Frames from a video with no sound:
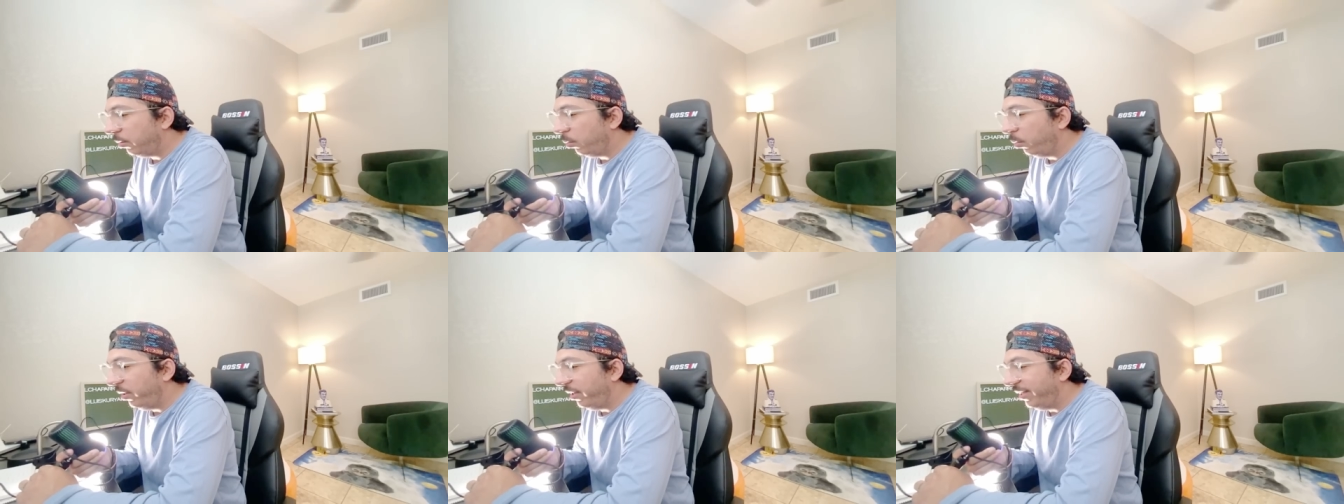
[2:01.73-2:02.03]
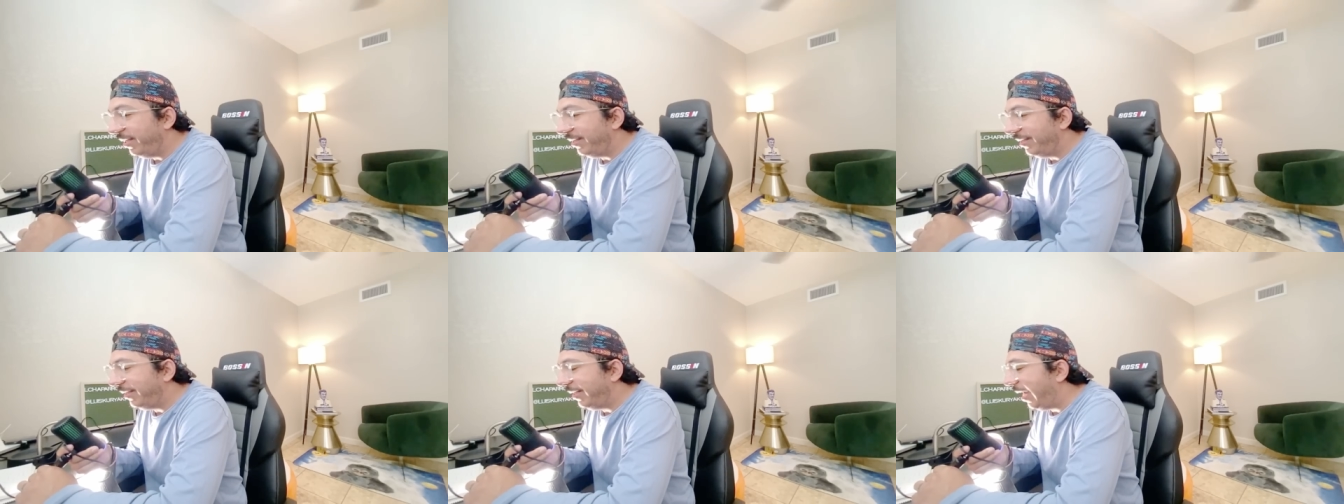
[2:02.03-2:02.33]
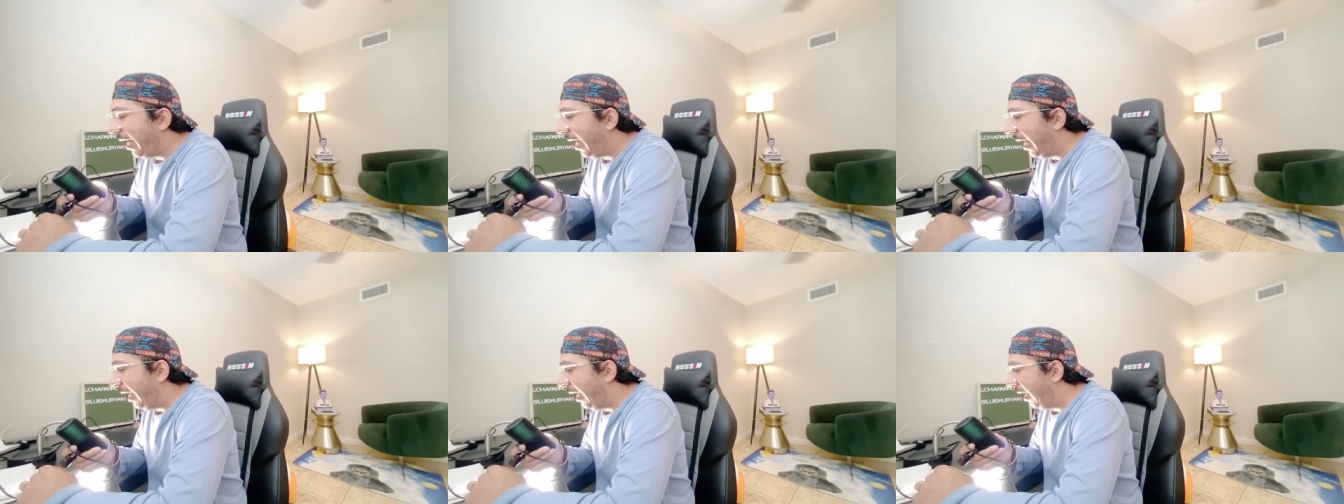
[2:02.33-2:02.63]
with his
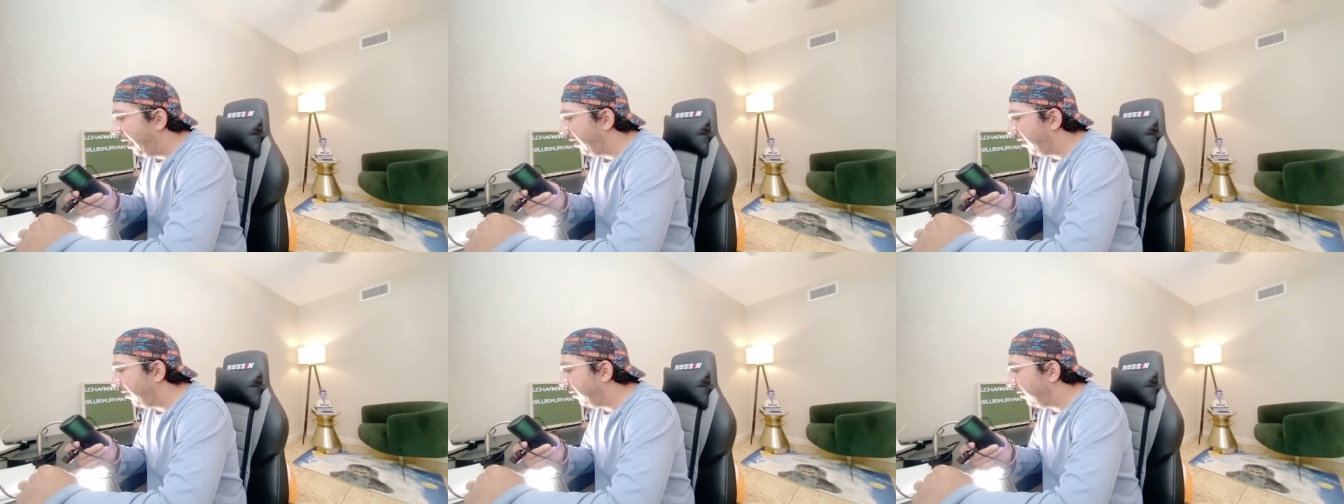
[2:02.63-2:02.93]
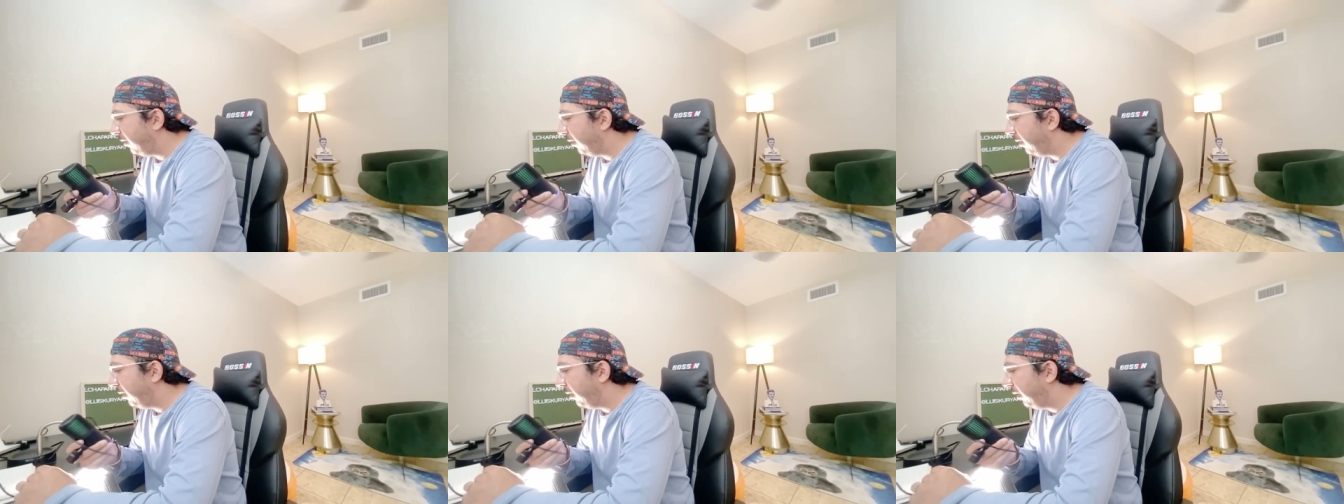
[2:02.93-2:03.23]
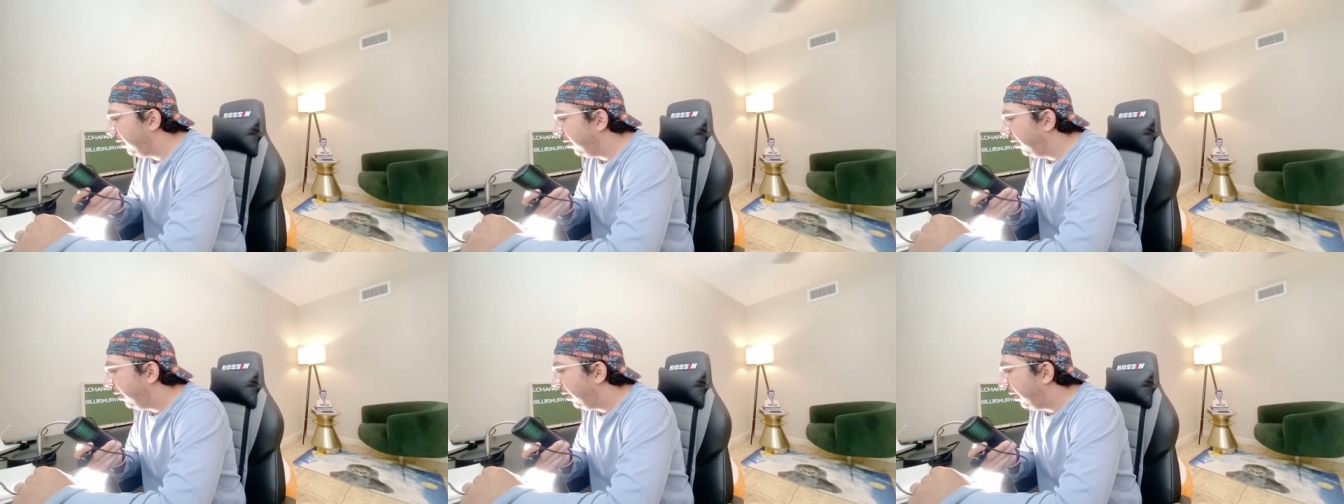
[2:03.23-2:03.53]
dad,
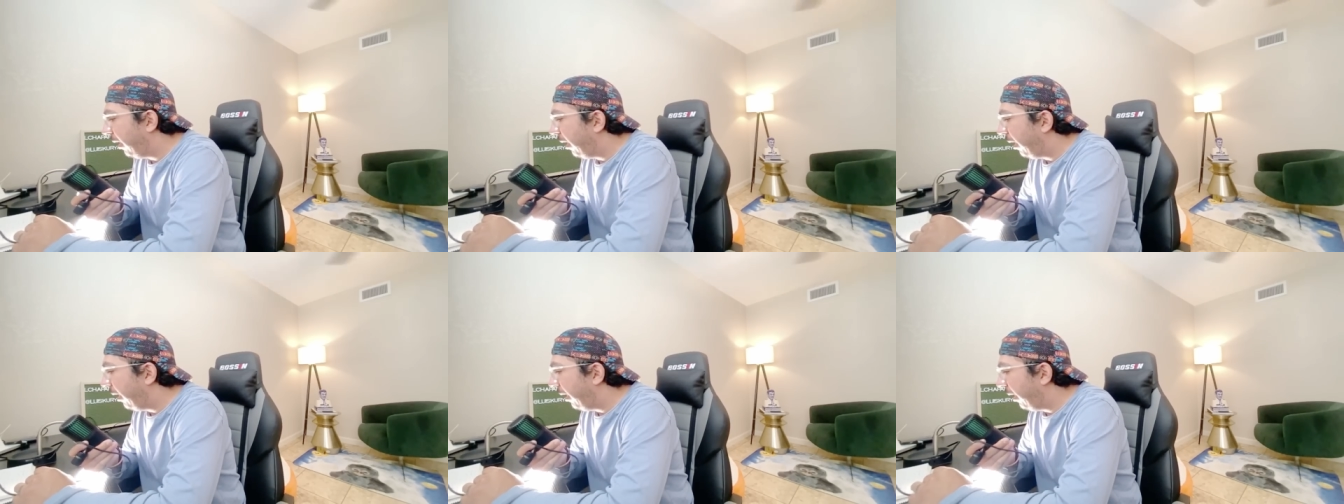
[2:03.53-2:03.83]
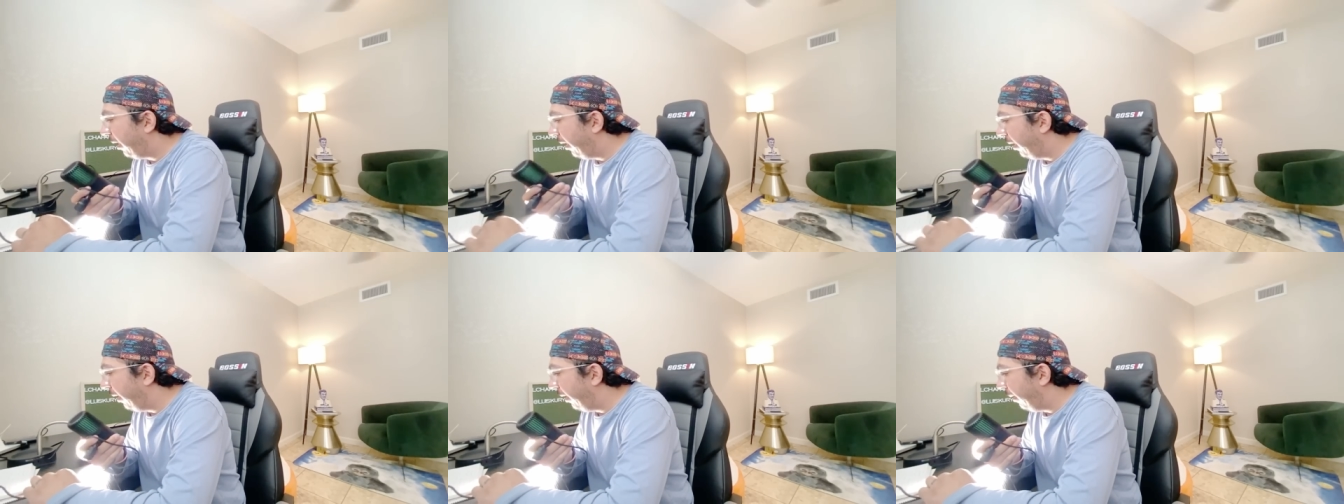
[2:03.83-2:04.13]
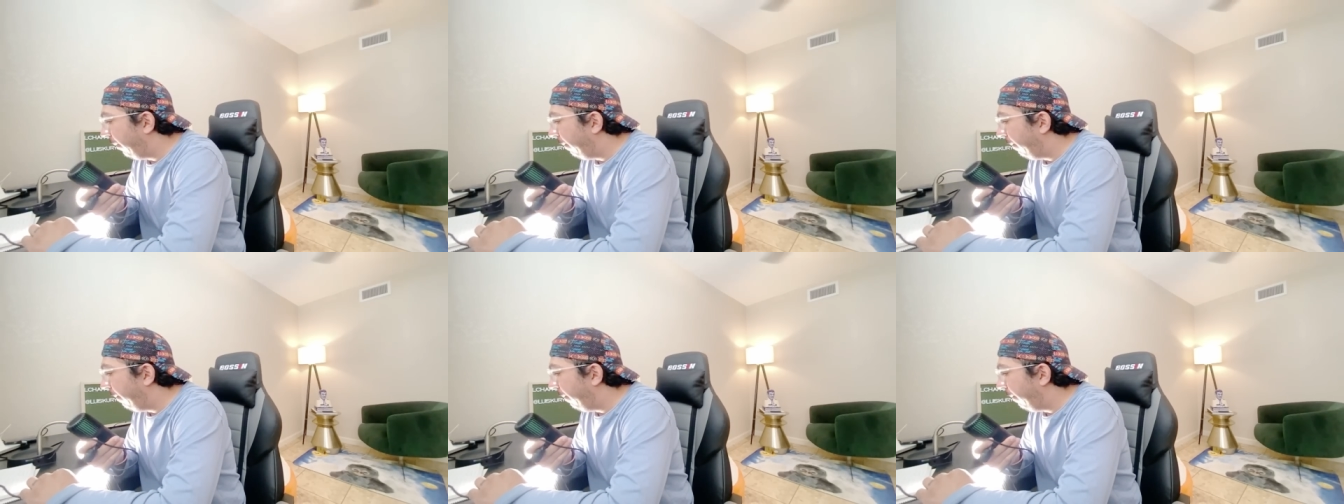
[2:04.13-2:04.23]
a